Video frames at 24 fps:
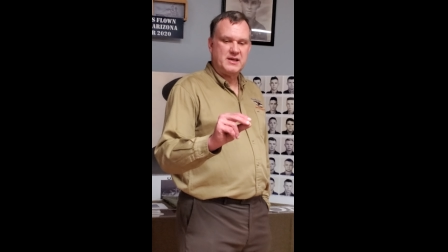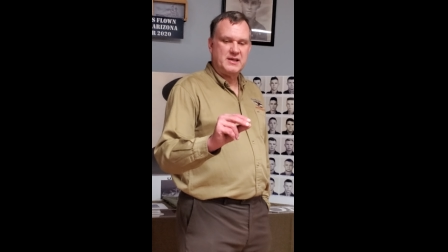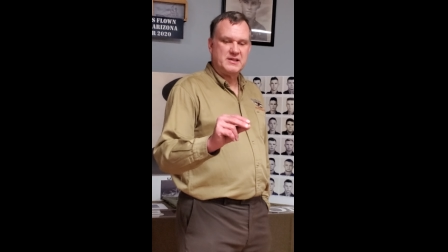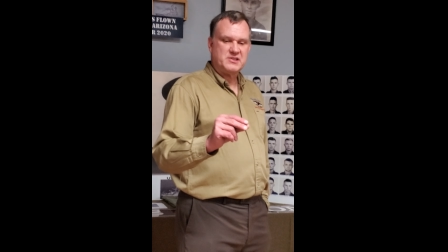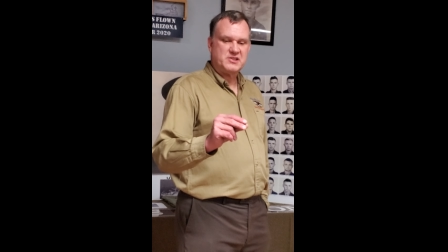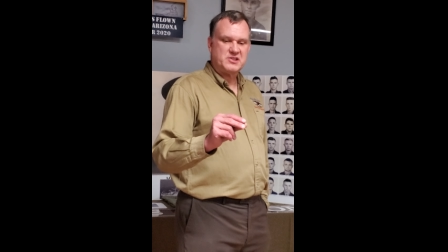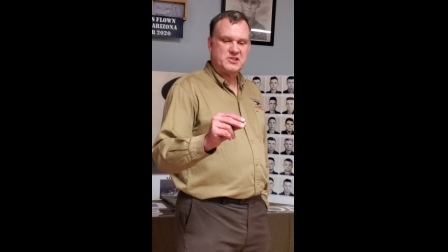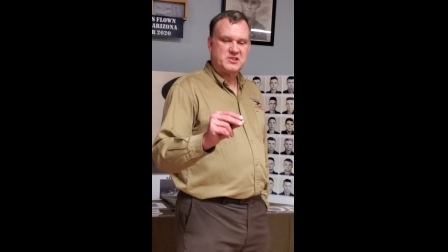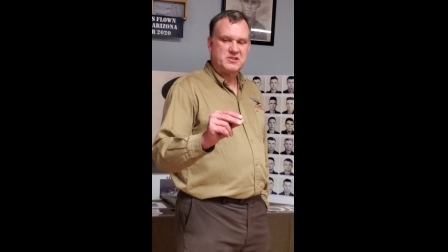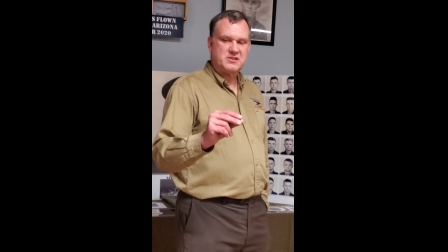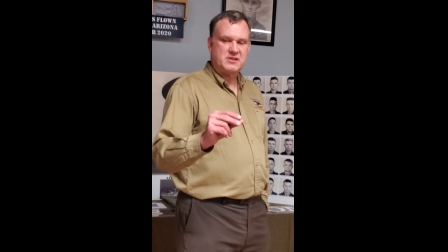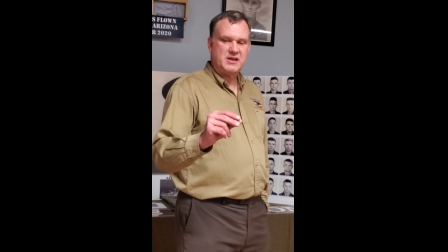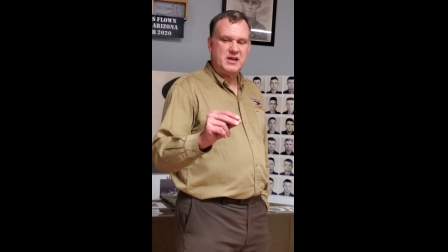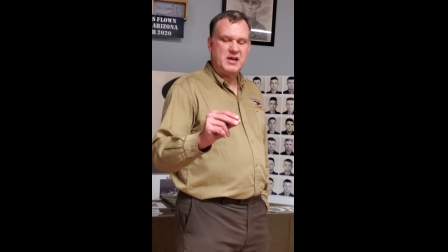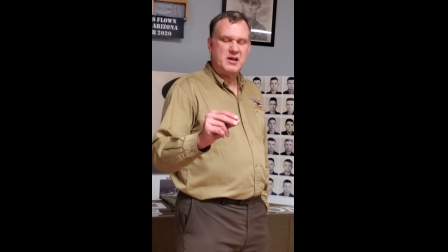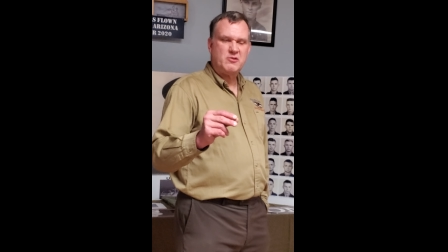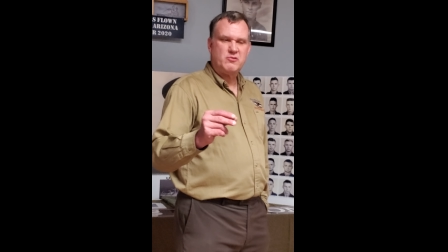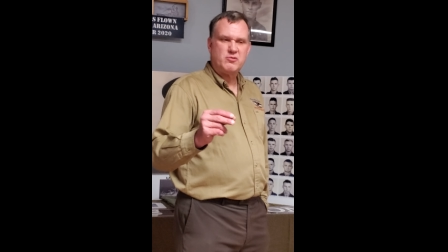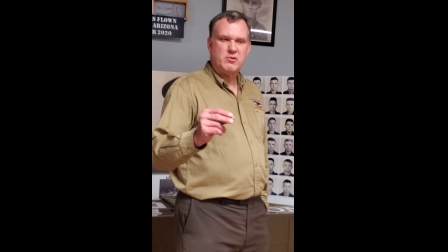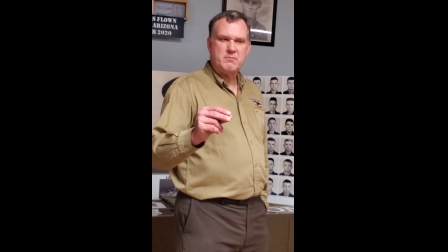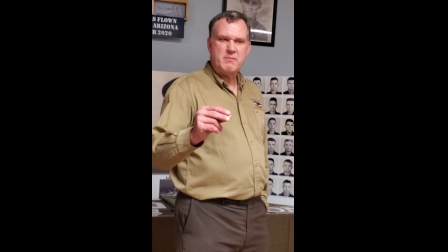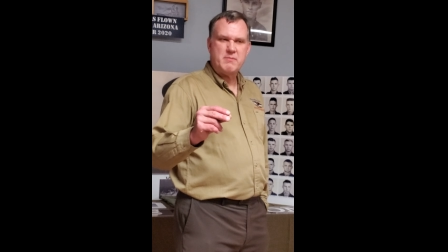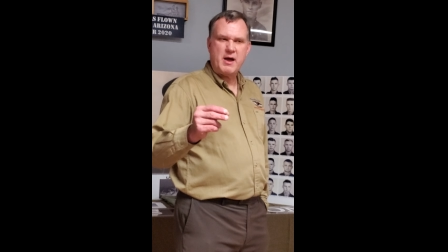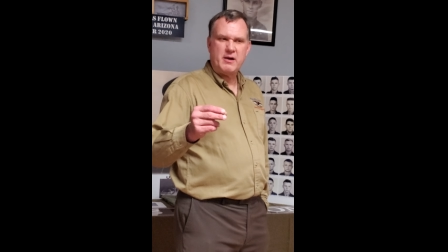it's
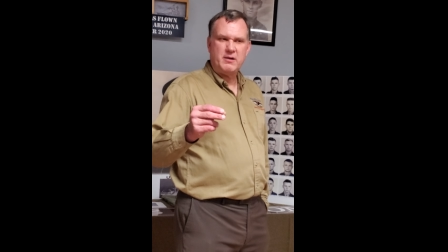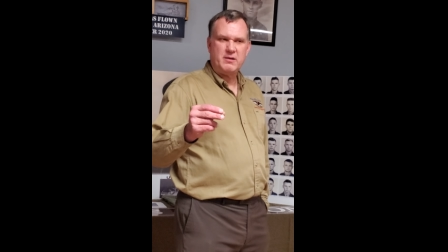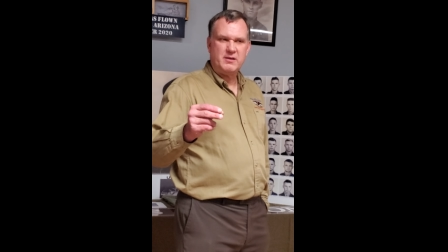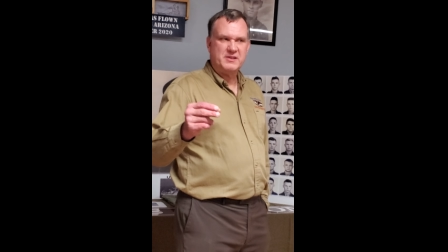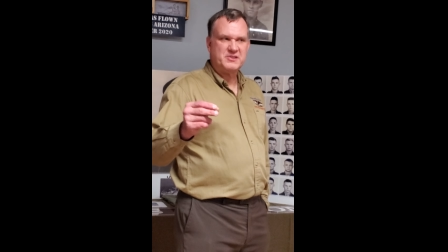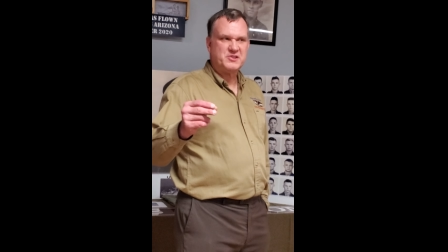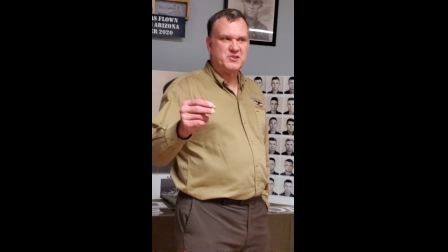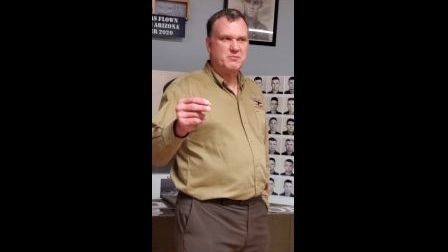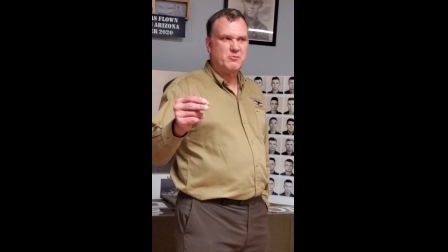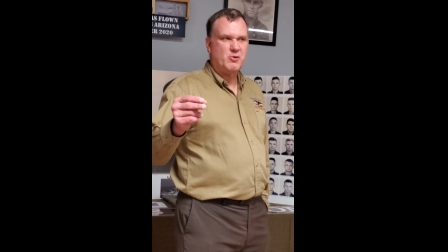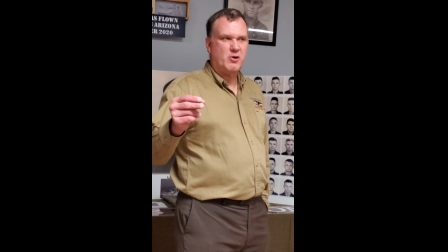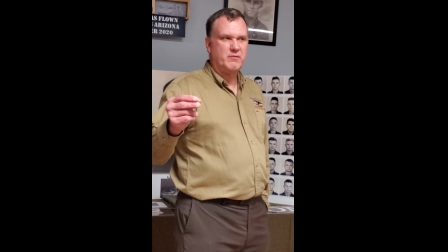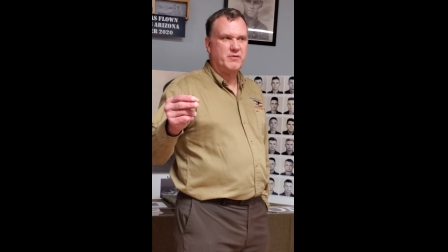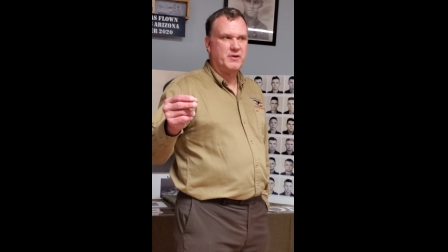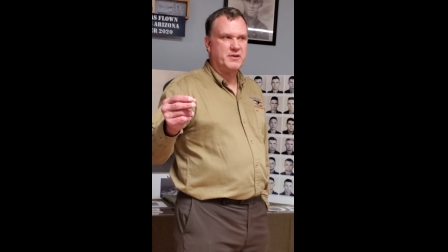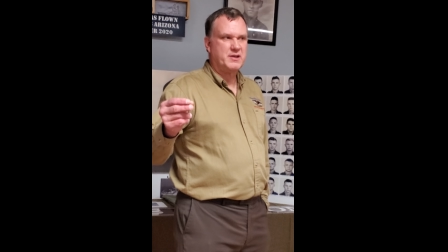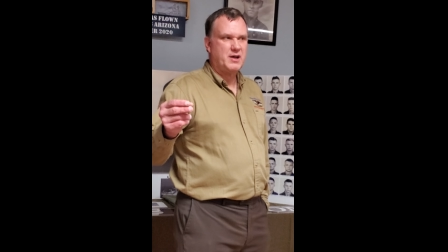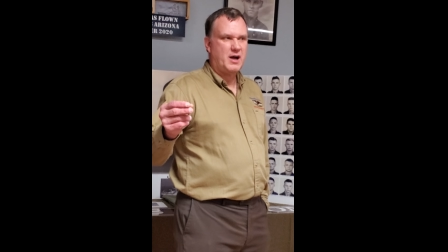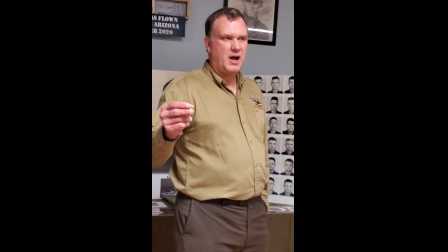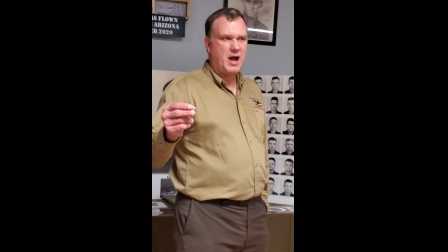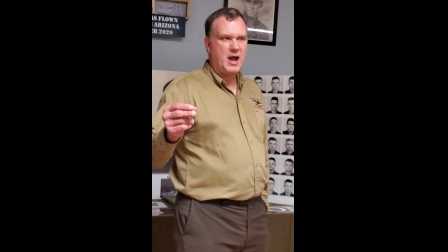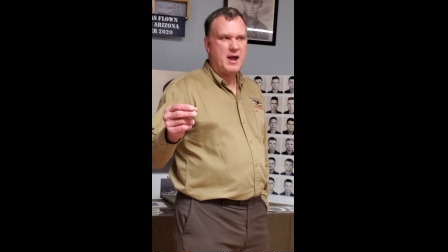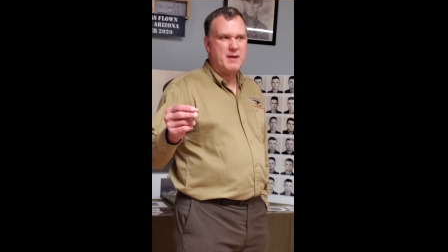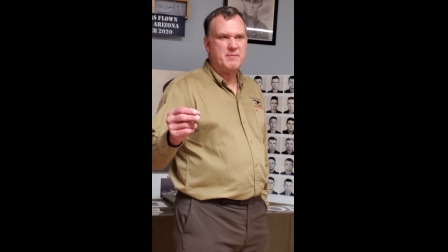incrementalism over
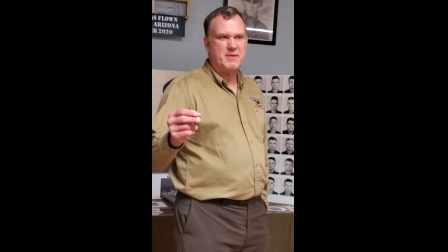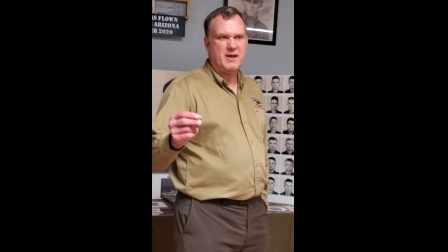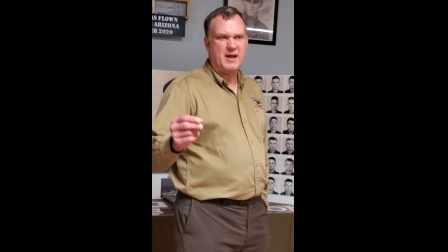time